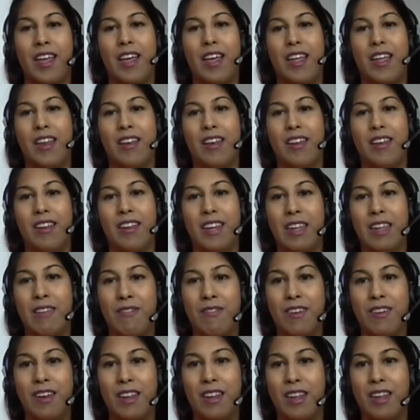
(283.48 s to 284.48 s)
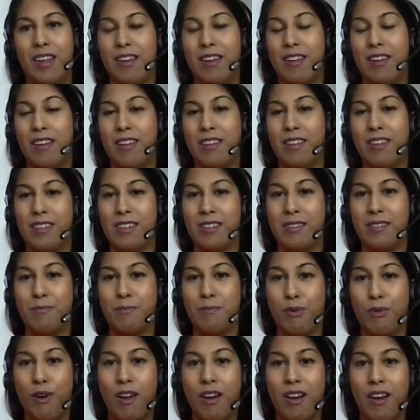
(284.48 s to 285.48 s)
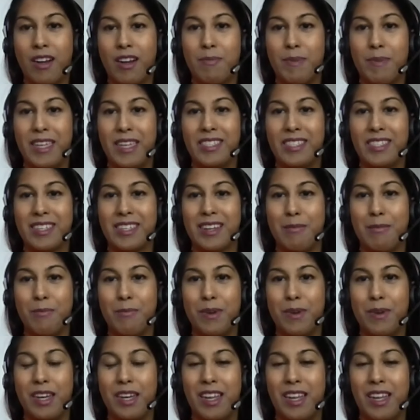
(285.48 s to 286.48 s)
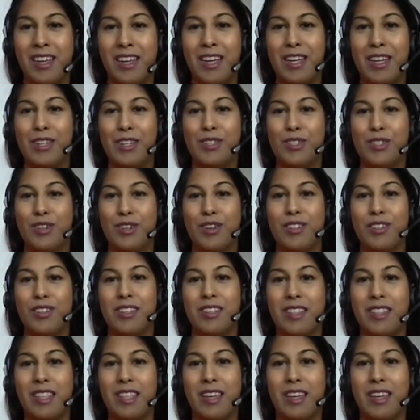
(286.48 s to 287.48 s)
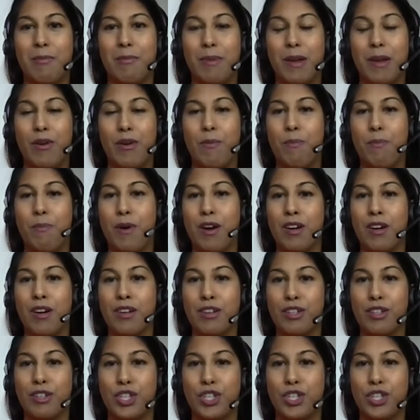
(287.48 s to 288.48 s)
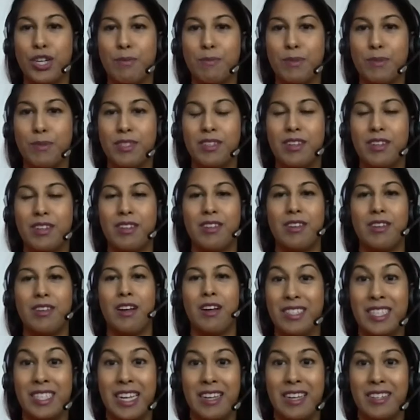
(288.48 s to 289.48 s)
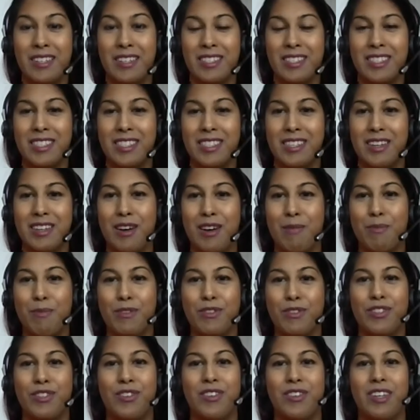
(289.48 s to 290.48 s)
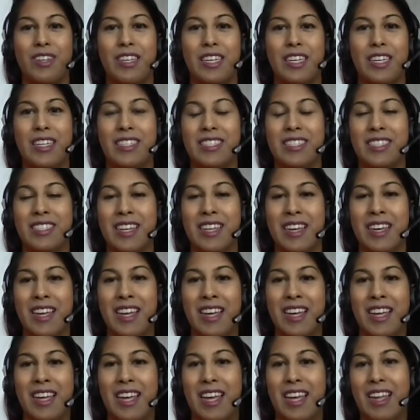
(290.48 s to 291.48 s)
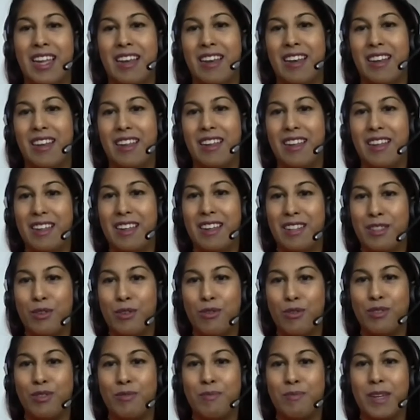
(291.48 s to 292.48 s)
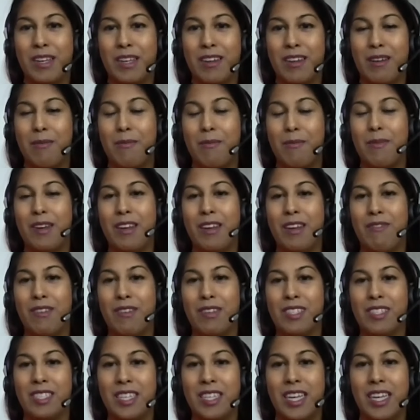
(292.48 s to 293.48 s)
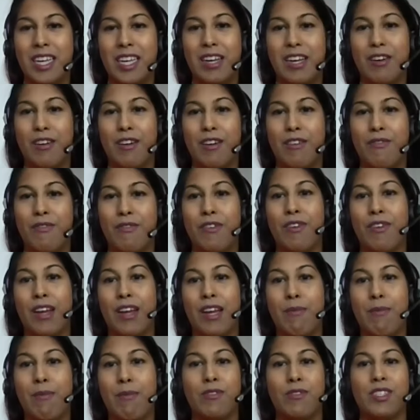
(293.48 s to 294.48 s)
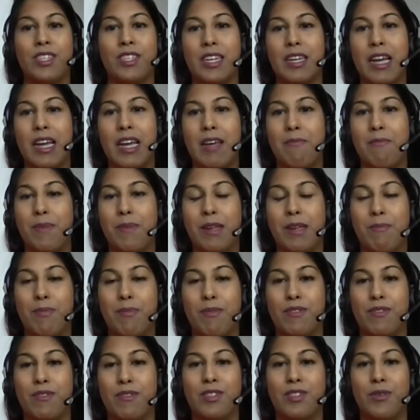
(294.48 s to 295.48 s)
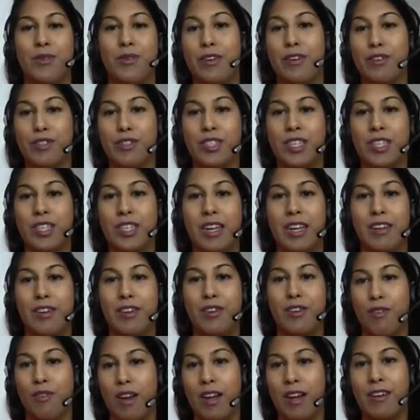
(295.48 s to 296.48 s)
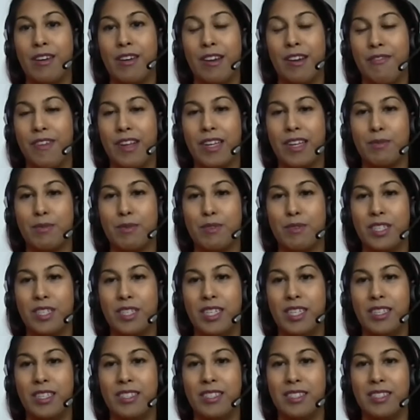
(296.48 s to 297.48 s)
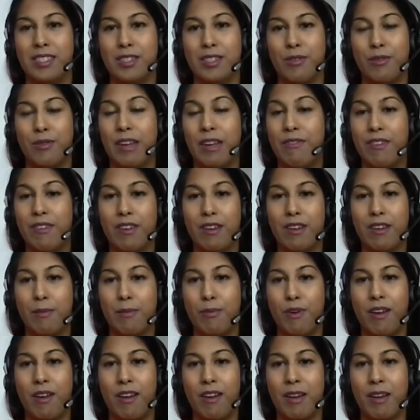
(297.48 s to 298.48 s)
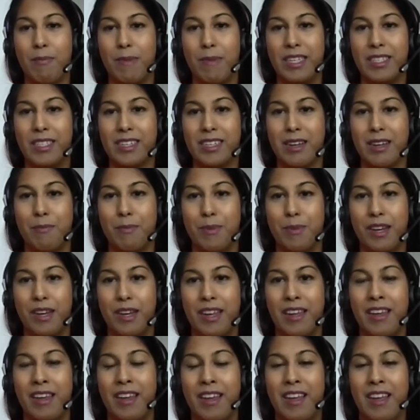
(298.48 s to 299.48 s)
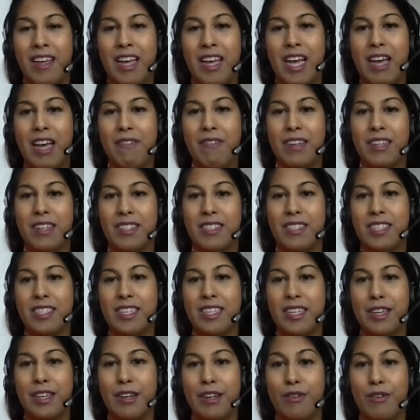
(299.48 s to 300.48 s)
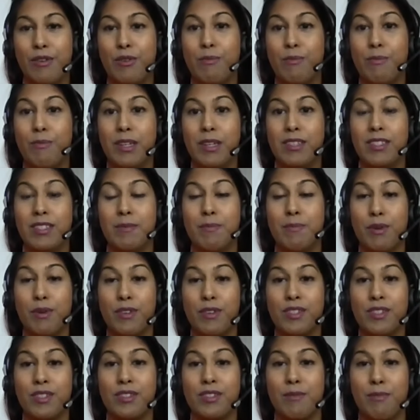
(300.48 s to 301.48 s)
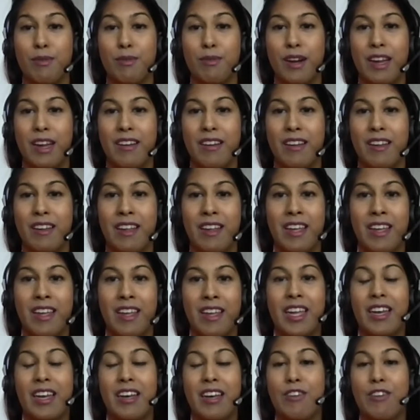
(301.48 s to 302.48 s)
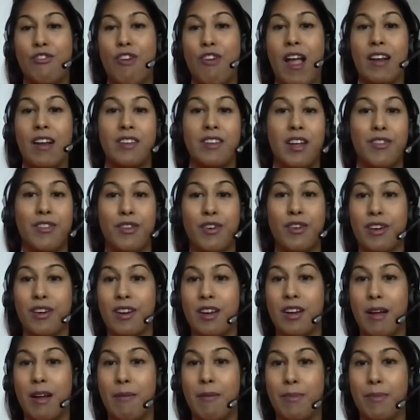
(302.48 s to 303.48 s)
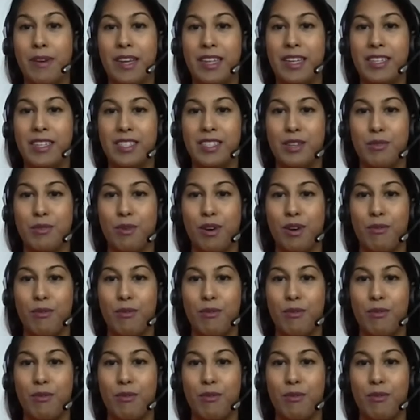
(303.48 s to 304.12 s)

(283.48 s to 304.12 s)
And even in a product-based company, you start to think about partnerships, sales opportunities, and those become even stickier if you're able to get people to understand your area of expertise. And so even on a product-based company, having a CEO who builds a personal brand can attract other companies to